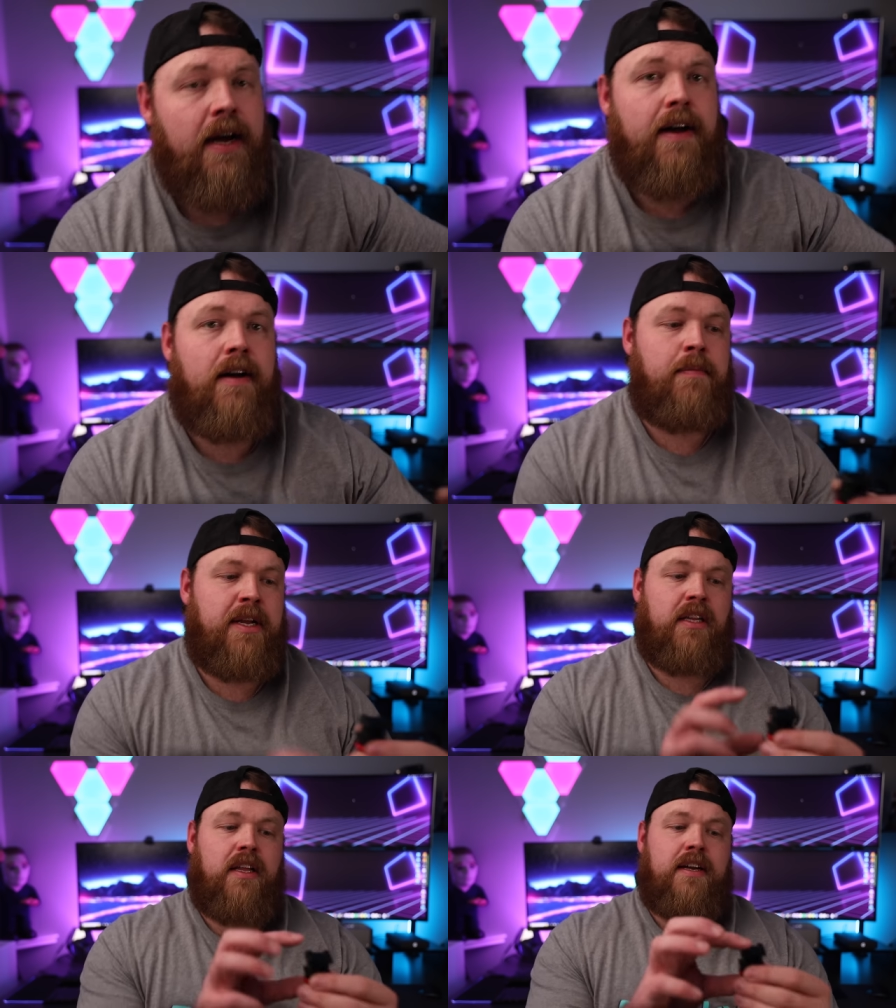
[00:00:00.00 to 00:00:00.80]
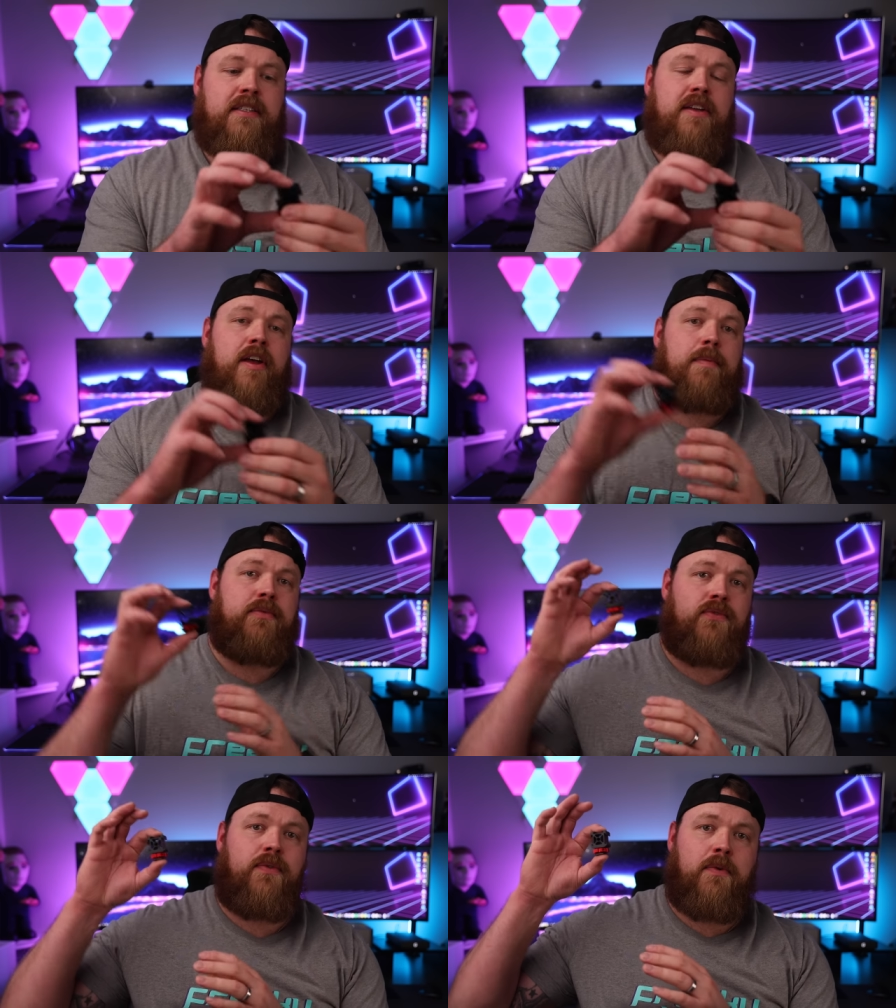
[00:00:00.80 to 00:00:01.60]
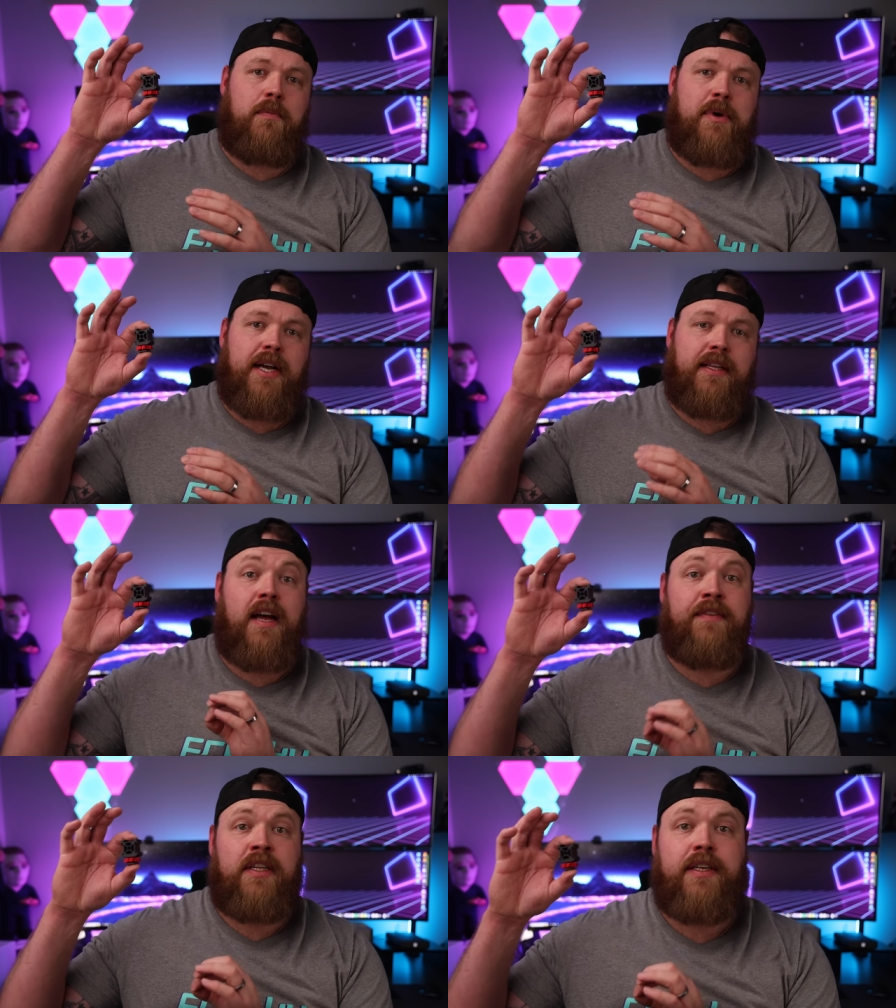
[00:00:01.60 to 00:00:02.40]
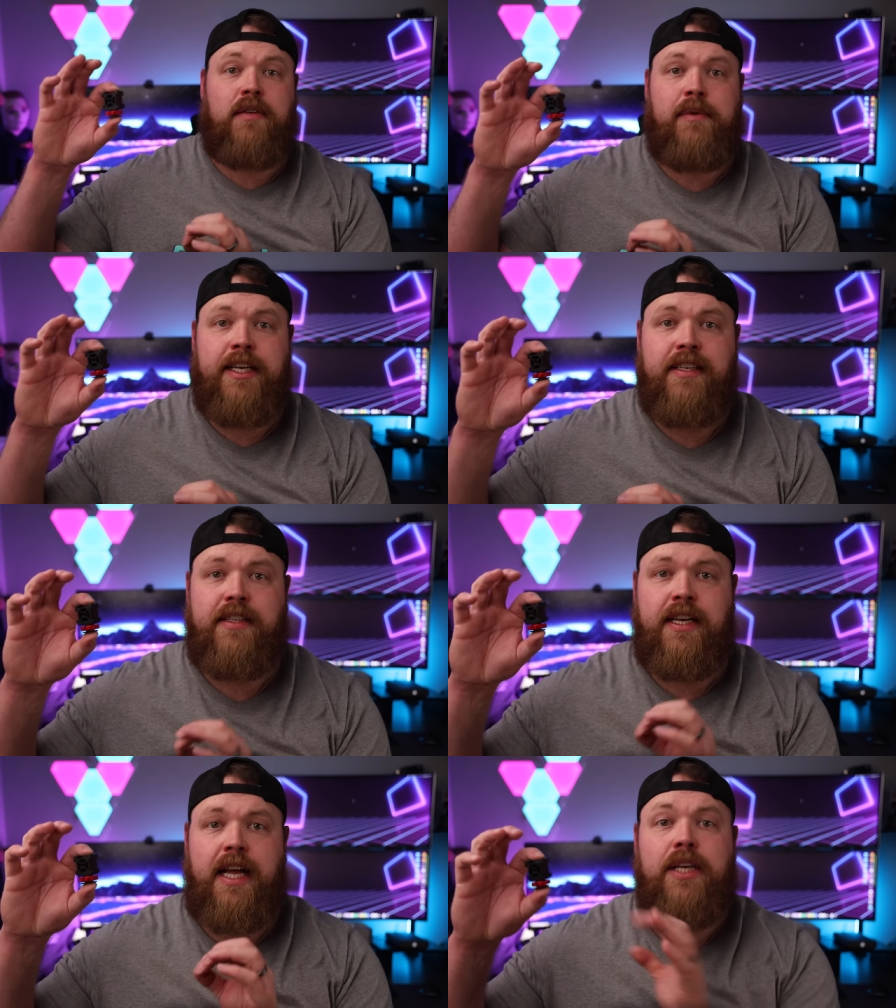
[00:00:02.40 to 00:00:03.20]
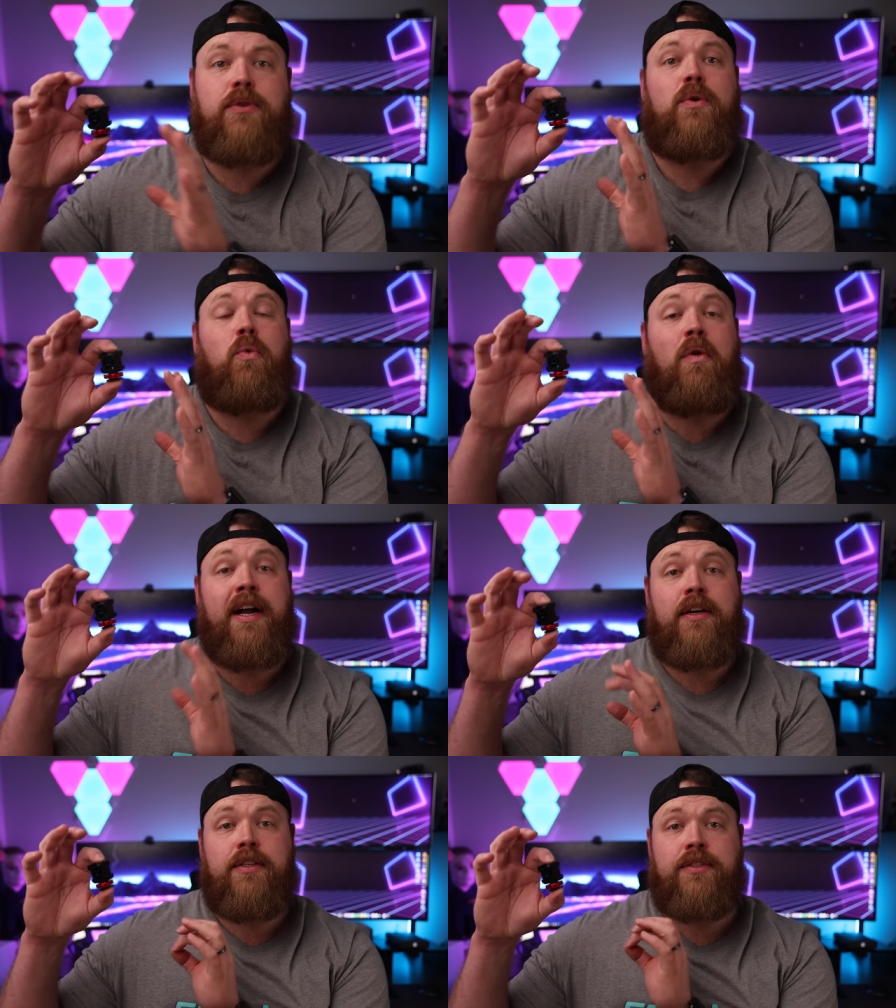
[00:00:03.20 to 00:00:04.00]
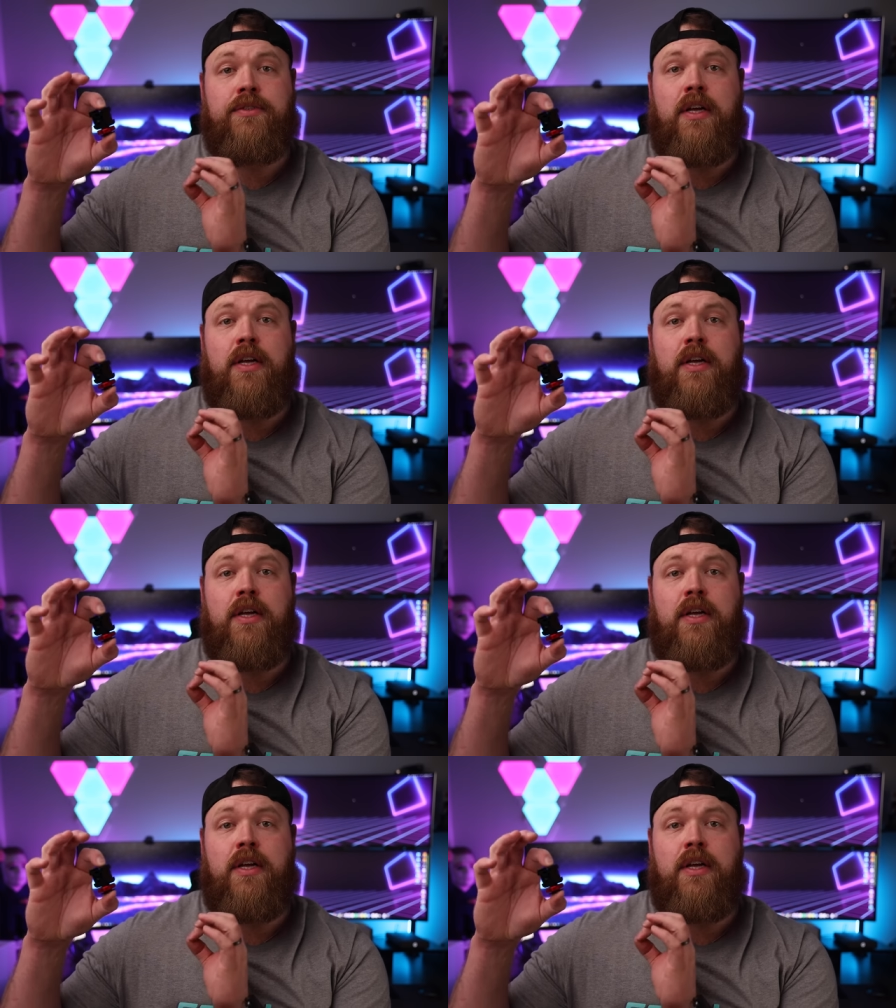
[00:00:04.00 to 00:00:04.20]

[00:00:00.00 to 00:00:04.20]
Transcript: And a lot of times for my lavalier mics, that I use a wireless,